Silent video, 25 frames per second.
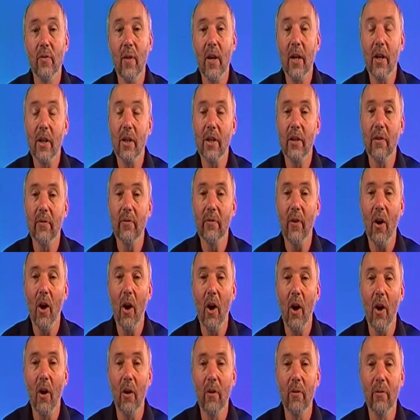the relative
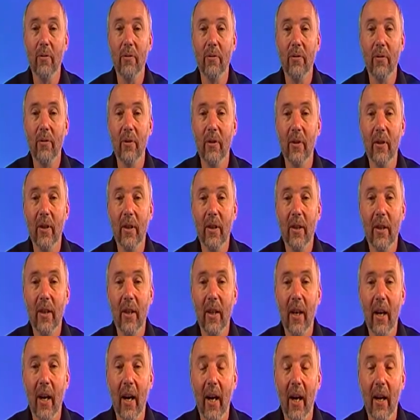of
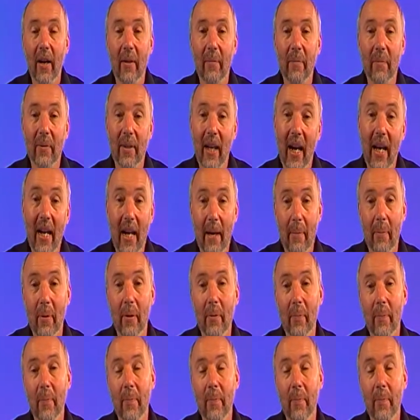Caleb,